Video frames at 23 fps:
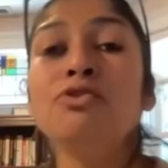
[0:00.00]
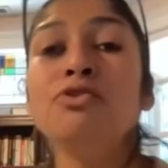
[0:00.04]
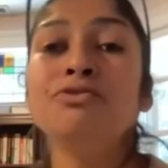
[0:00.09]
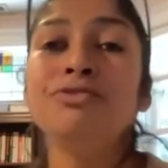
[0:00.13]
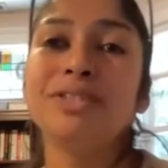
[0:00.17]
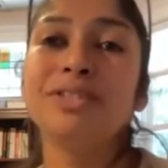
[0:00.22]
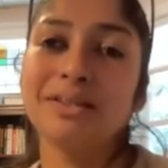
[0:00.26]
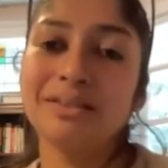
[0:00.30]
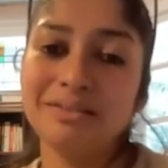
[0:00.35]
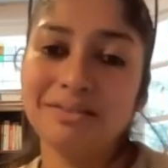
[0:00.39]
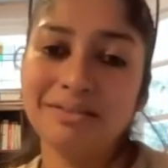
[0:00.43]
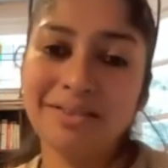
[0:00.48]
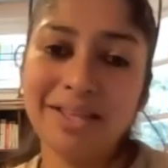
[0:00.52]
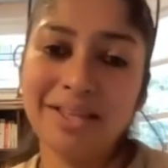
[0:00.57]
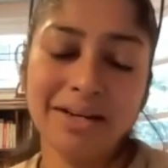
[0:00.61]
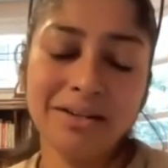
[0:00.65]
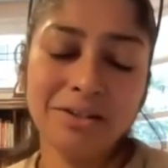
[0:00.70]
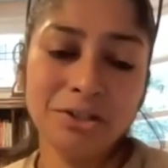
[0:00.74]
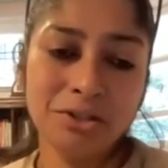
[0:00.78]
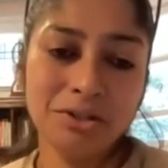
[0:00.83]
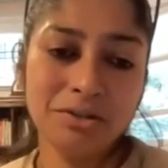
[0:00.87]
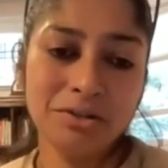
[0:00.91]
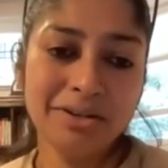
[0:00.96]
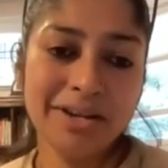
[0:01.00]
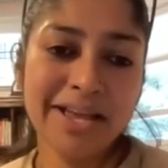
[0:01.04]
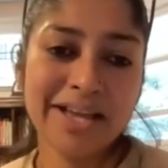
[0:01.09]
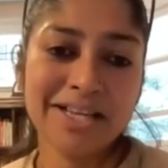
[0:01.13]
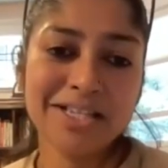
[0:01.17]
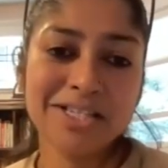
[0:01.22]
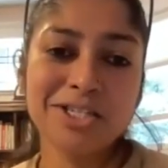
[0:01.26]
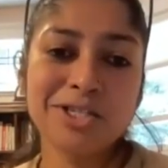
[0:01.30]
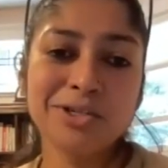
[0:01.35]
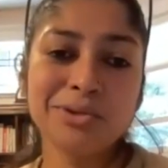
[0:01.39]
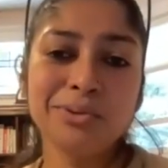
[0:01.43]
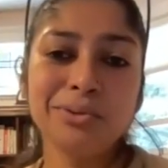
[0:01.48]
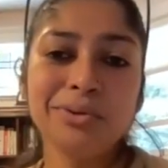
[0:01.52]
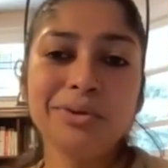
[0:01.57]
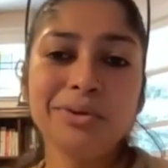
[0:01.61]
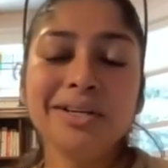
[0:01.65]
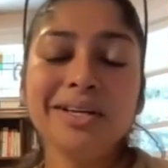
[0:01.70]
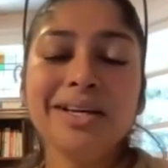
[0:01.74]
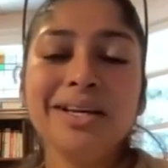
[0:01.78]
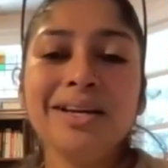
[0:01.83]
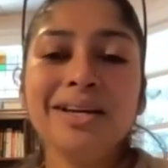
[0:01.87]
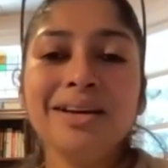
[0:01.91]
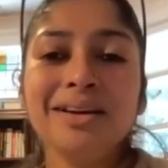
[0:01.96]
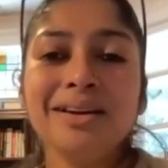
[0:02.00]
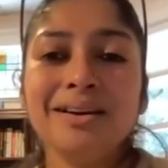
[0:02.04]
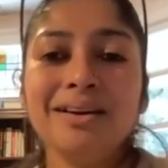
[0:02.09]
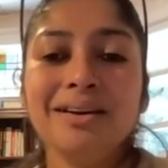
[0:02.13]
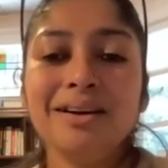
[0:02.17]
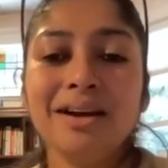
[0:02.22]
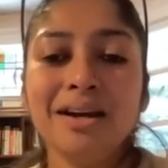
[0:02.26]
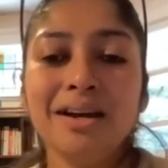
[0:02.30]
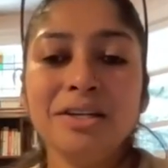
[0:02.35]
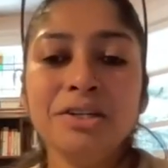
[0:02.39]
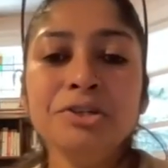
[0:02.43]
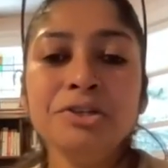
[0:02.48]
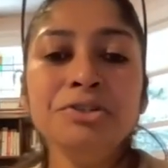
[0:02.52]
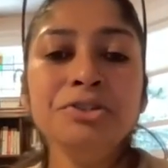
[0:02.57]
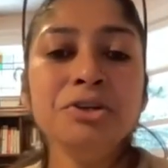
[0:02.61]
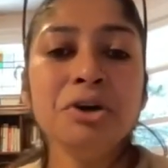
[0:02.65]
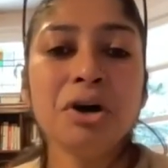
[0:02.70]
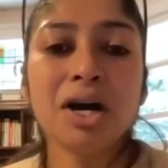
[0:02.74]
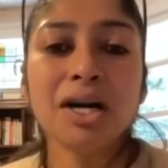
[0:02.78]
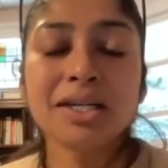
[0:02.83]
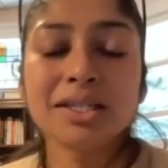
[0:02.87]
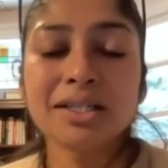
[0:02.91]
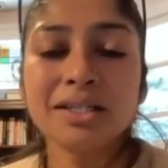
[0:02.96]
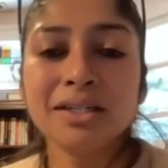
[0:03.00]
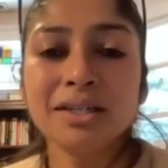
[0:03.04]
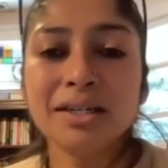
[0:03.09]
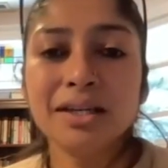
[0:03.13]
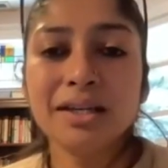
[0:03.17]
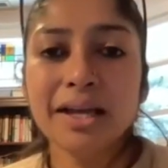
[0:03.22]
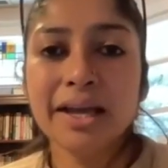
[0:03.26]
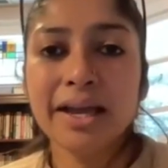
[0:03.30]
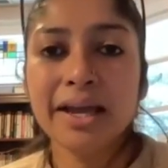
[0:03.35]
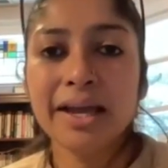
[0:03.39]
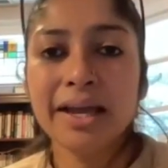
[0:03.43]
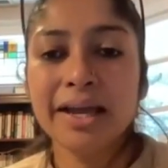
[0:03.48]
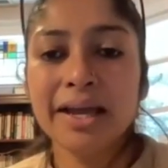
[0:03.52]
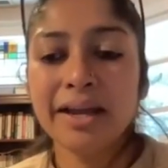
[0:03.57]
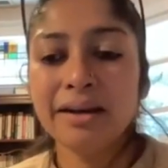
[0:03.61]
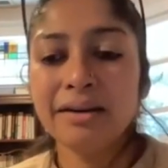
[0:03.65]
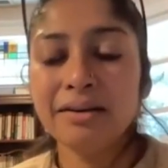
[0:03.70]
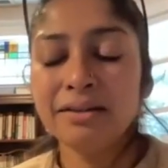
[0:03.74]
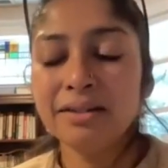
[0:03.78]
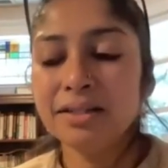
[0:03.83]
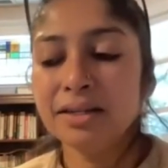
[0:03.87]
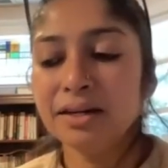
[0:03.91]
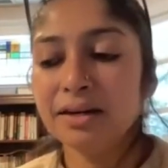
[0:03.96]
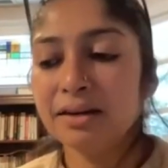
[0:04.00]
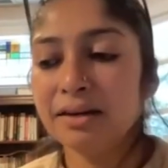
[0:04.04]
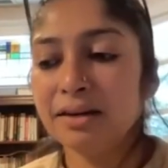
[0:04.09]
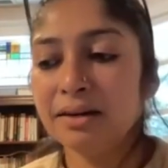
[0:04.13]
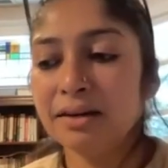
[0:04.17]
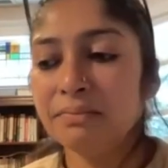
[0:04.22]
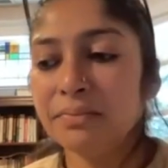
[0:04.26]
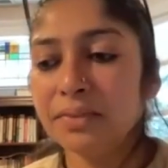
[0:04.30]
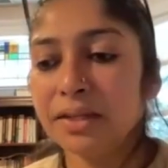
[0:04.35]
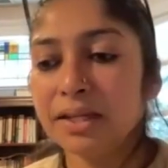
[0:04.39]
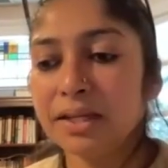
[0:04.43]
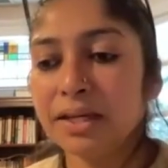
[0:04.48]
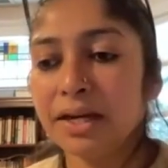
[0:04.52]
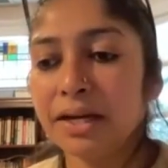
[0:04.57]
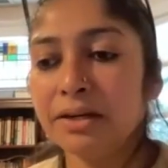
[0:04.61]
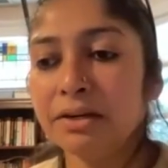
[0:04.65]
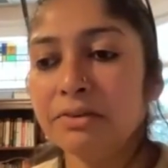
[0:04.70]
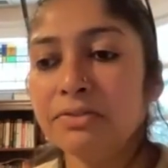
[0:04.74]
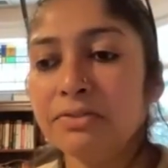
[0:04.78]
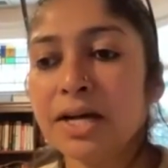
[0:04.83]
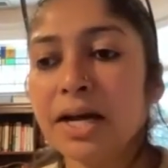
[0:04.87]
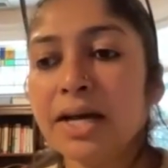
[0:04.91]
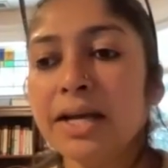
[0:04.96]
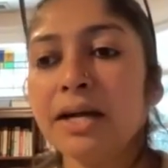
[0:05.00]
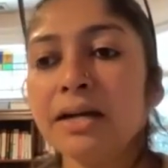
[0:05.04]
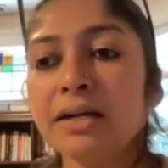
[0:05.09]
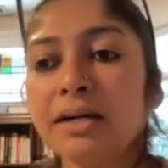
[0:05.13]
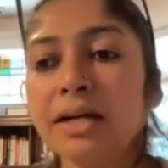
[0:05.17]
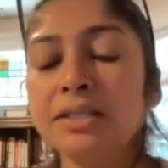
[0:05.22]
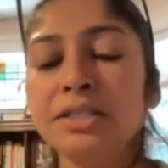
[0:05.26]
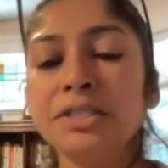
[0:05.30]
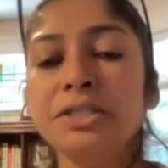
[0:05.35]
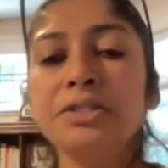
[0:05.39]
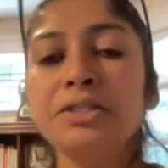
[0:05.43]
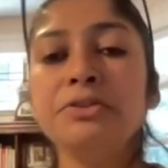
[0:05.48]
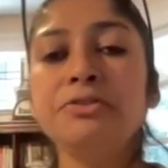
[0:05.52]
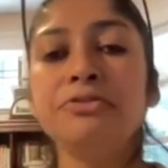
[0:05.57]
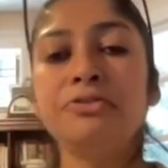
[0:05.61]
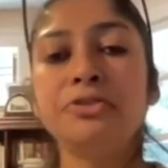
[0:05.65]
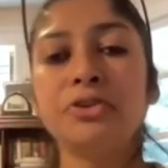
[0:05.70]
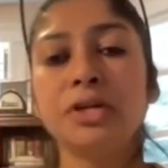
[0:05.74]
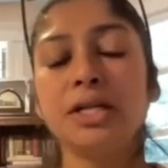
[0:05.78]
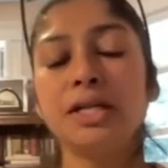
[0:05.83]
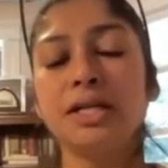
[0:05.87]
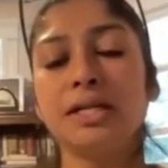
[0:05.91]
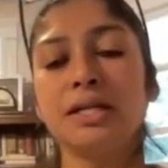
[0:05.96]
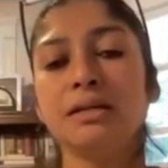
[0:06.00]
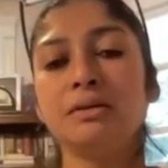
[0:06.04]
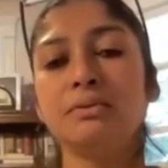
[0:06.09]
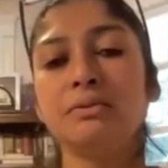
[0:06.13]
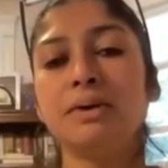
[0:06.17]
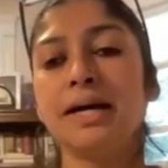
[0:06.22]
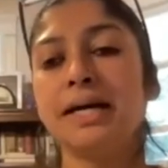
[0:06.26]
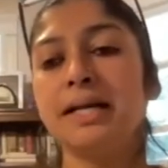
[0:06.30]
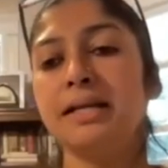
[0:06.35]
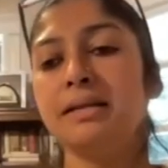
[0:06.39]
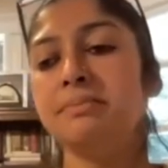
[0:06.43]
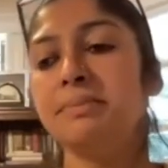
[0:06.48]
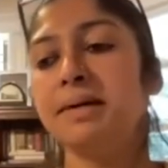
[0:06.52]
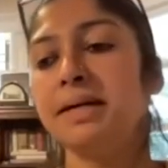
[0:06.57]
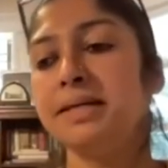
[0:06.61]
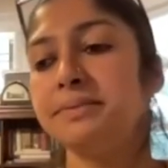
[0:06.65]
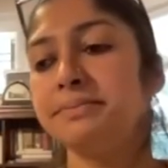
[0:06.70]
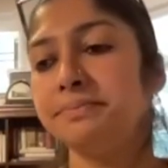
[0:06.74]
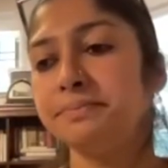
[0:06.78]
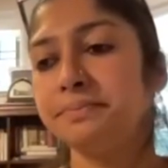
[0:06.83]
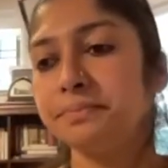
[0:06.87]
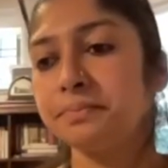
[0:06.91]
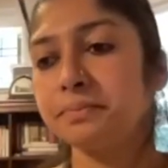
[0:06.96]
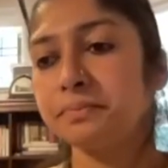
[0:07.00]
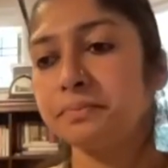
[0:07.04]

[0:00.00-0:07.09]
moved then next to New York and kind of Zaya continued for a little while, but,